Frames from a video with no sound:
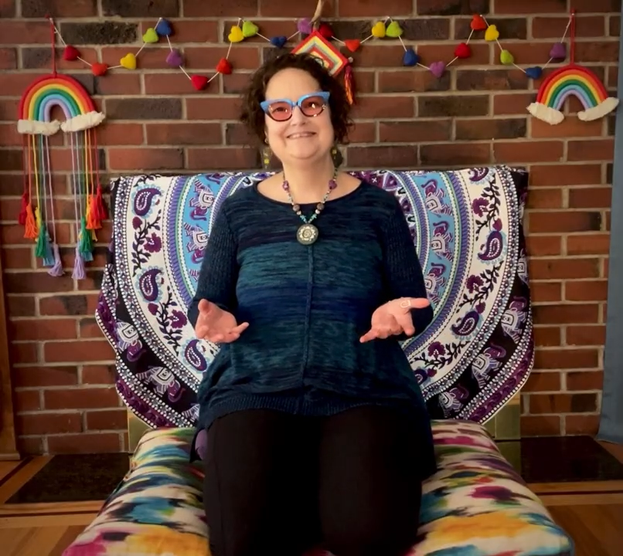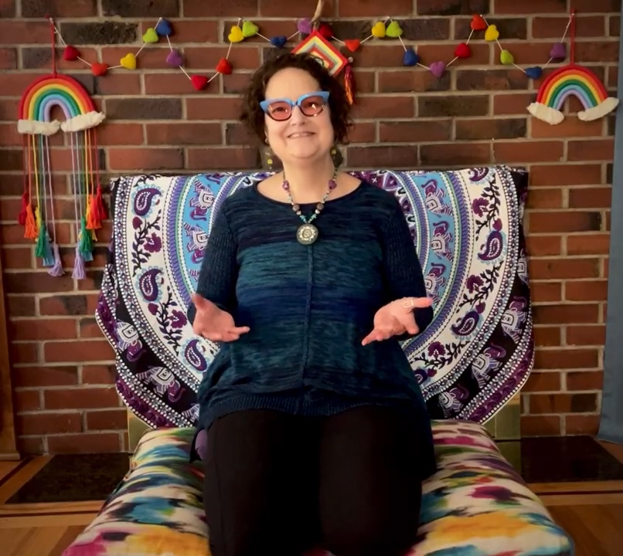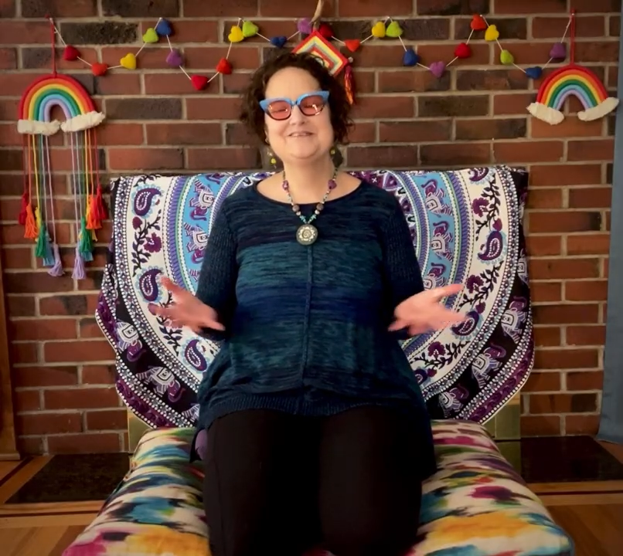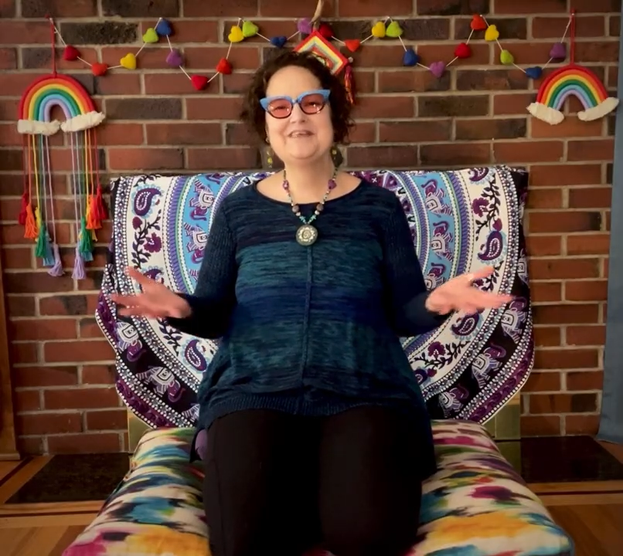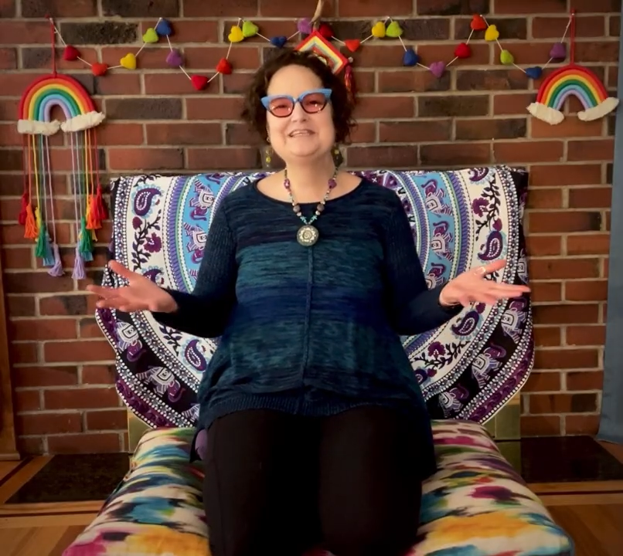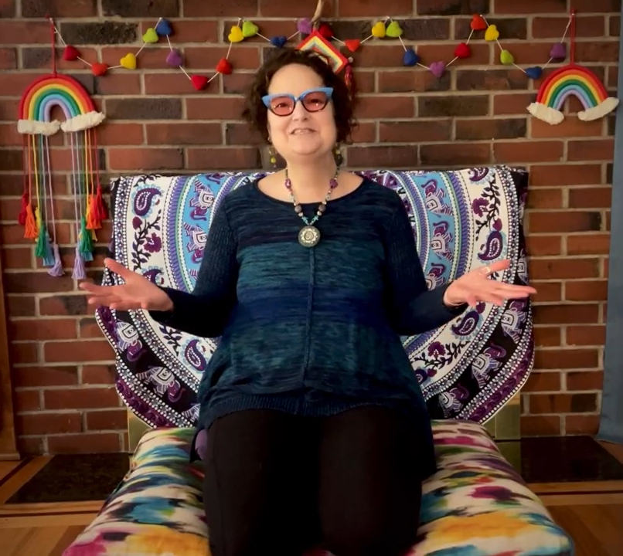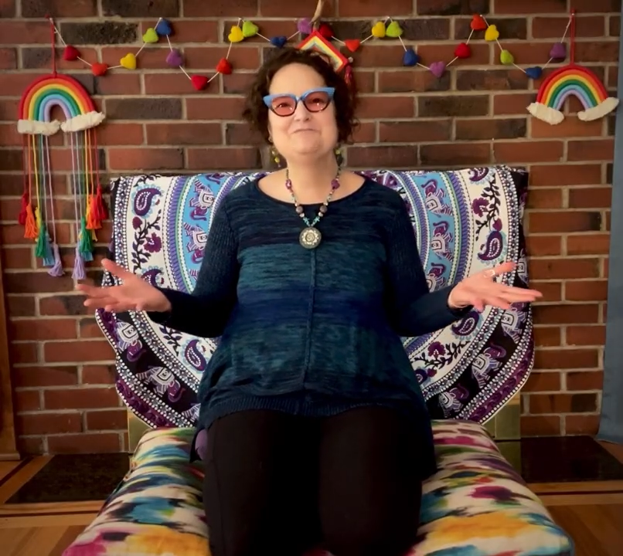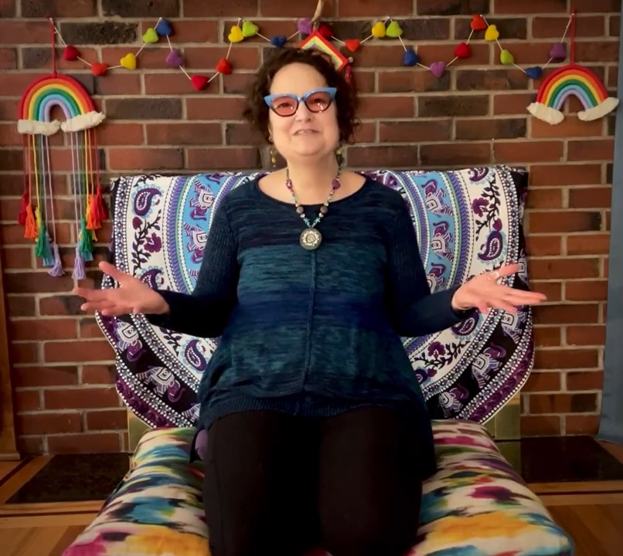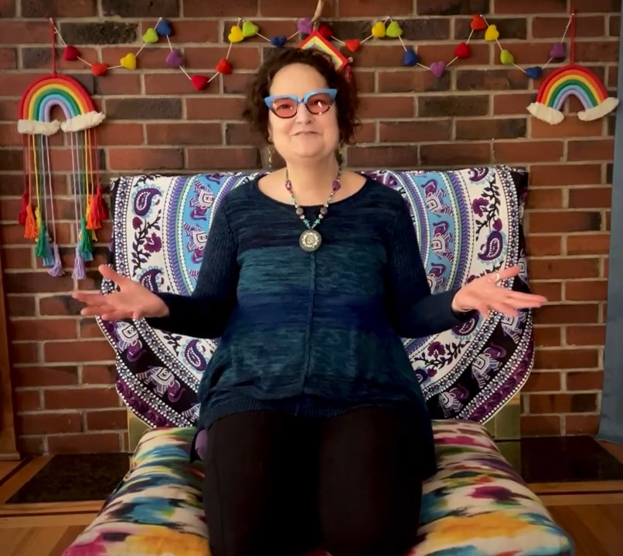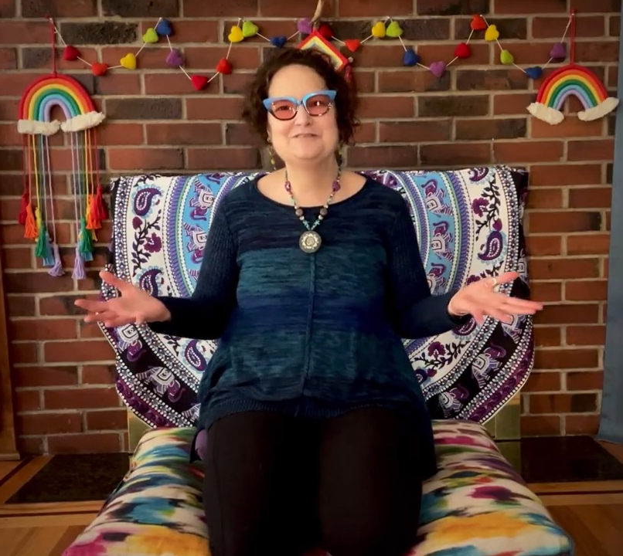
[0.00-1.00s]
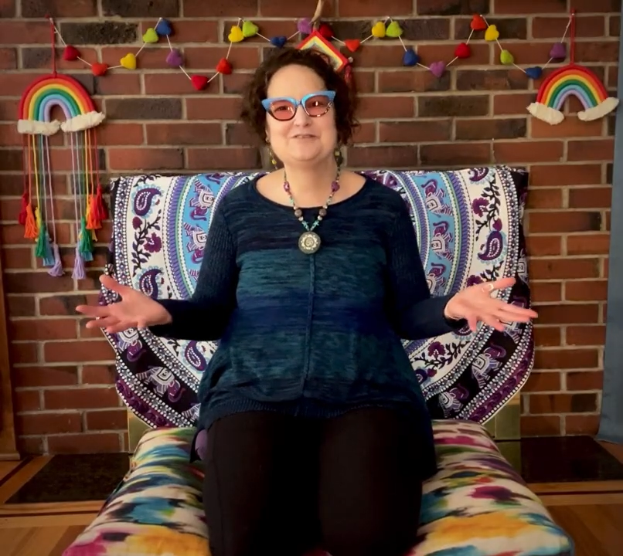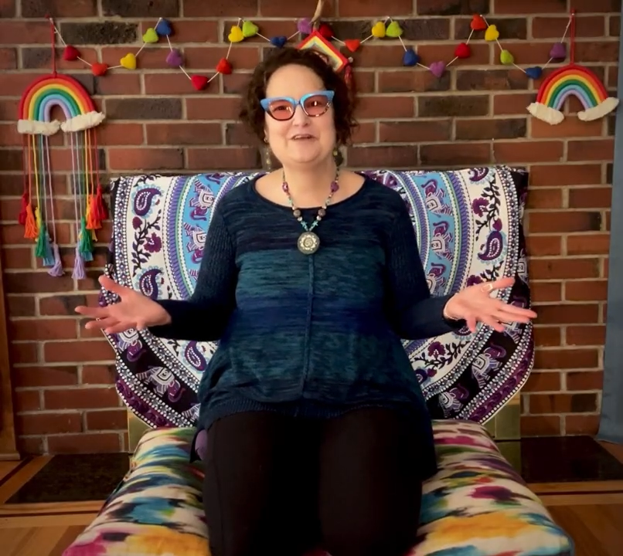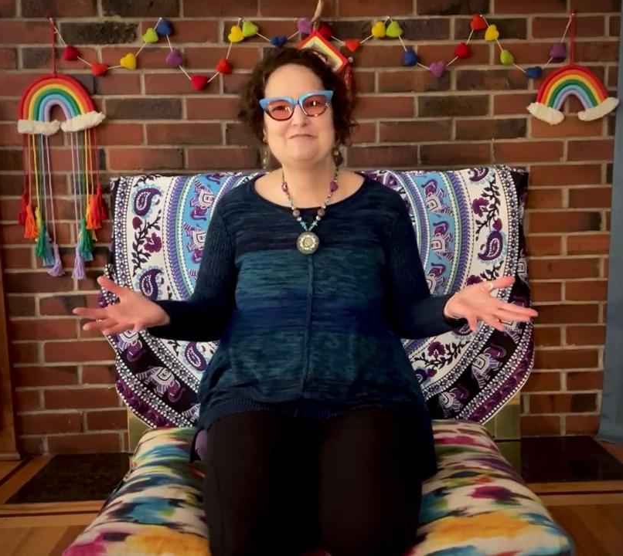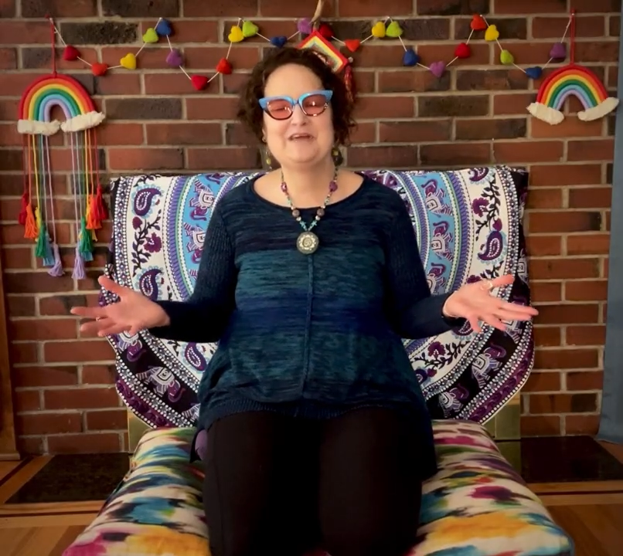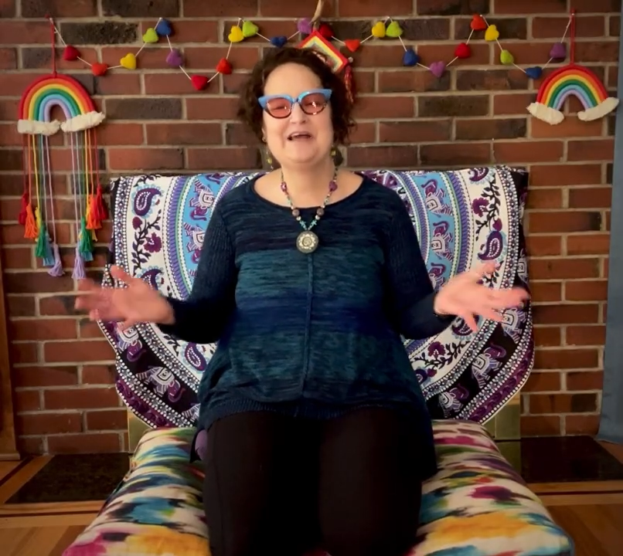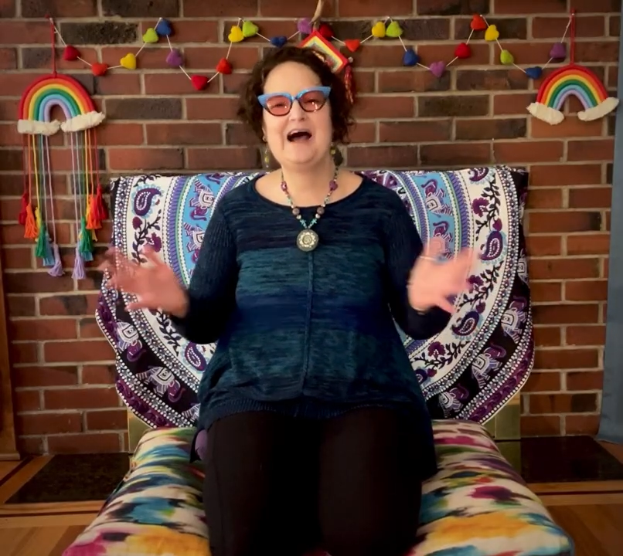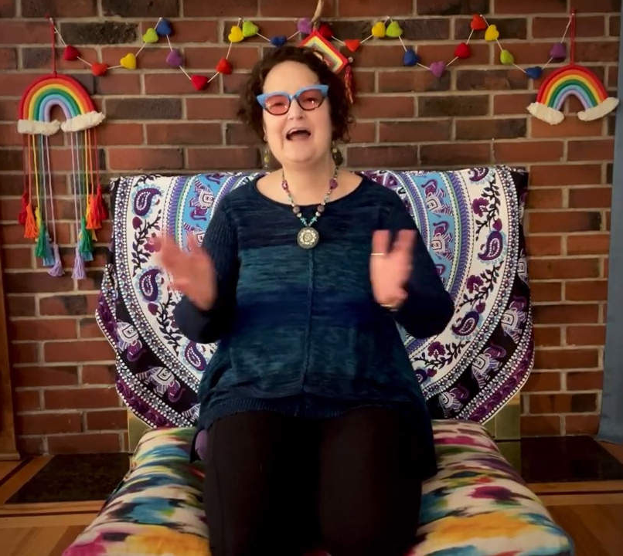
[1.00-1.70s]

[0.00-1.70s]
So thanks so much for joining me.